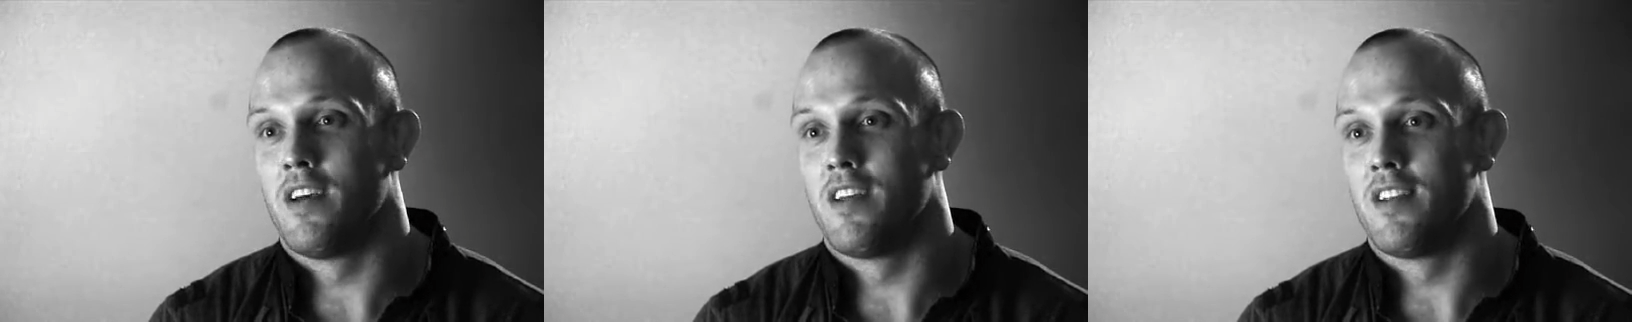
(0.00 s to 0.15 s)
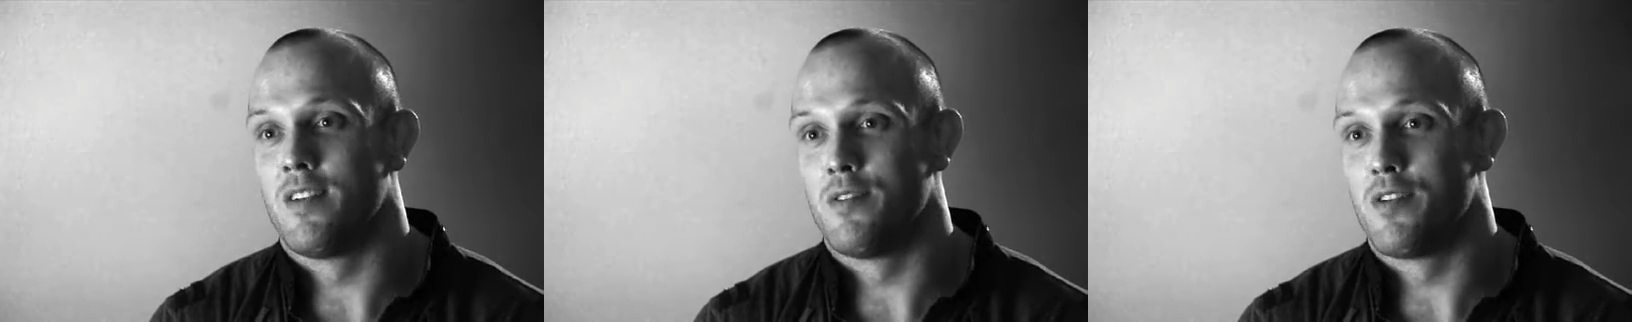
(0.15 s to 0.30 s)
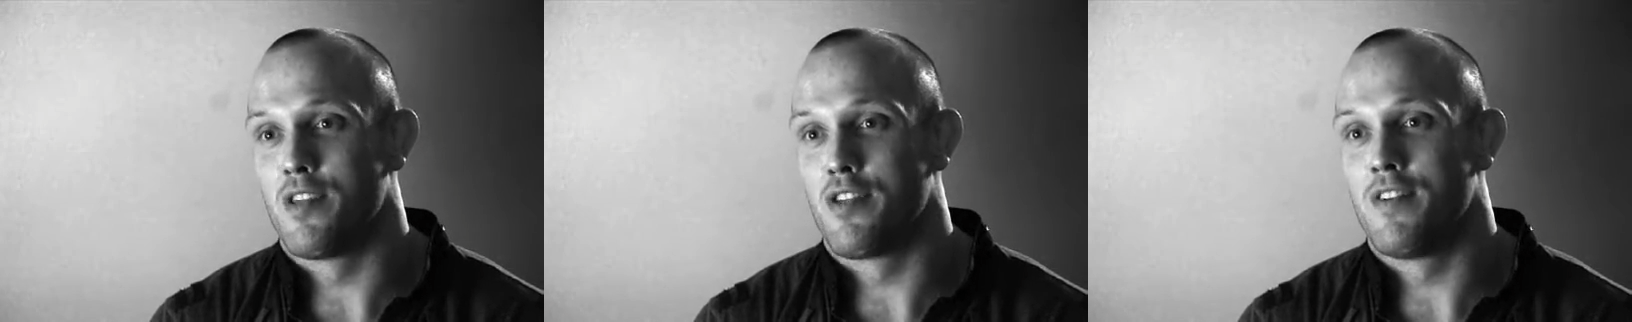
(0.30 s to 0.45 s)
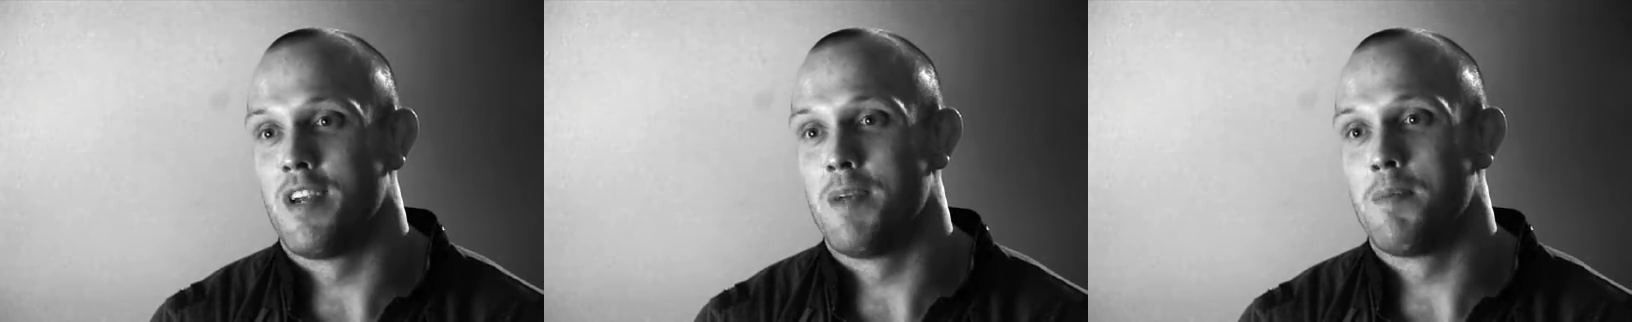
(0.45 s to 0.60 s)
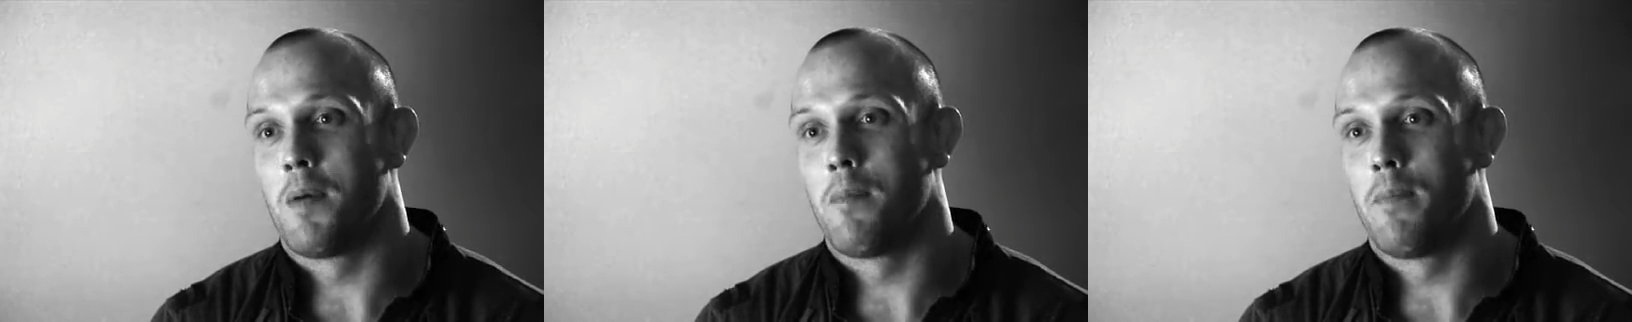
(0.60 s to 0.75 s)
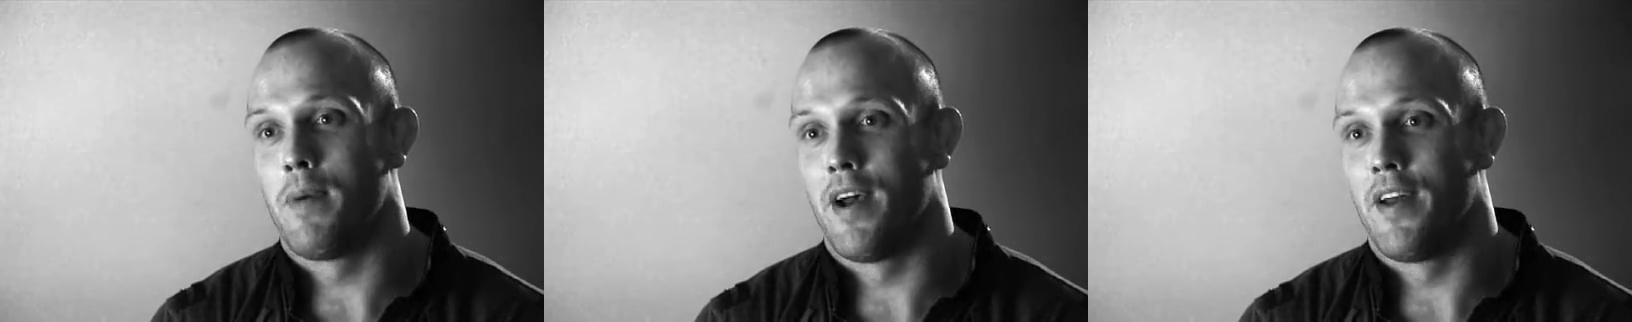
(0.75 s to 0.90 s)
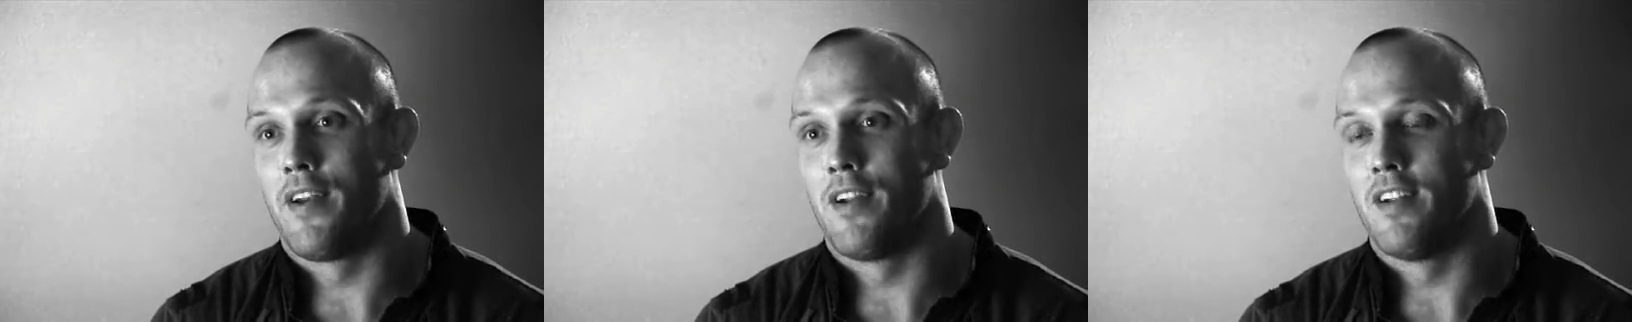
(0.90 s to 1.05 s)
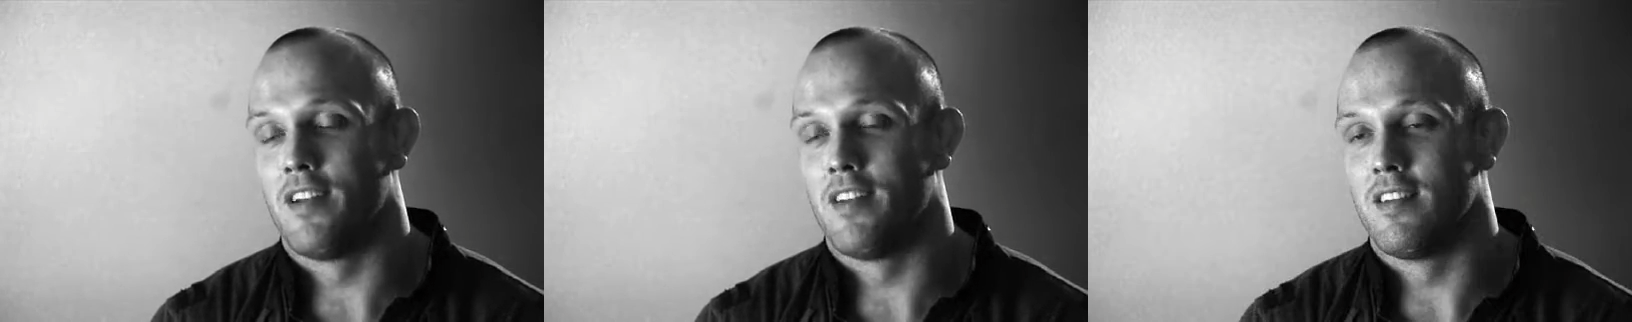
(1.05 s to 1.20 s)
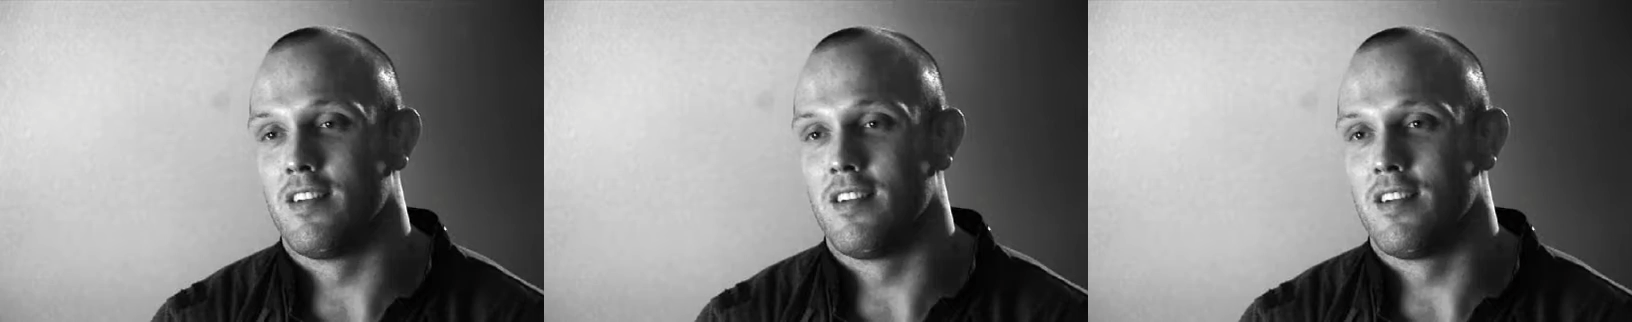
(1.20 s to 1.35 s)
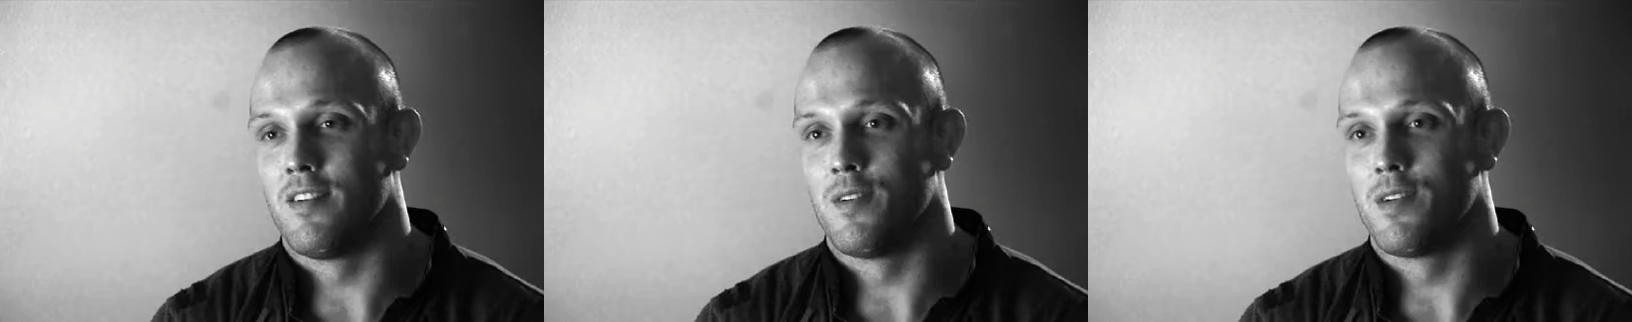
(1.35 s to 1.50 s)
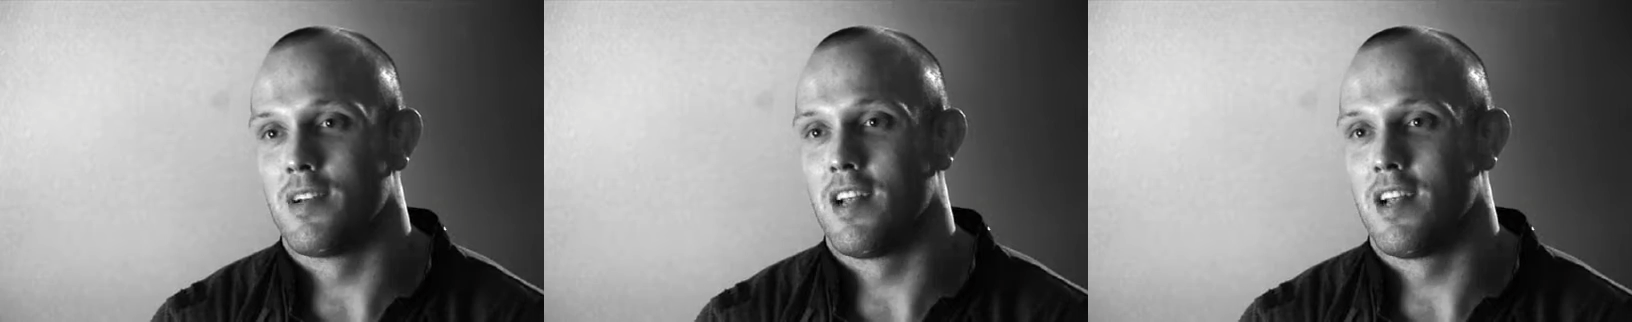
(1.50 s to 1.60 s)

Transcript: There was a 3-man panel, and you know,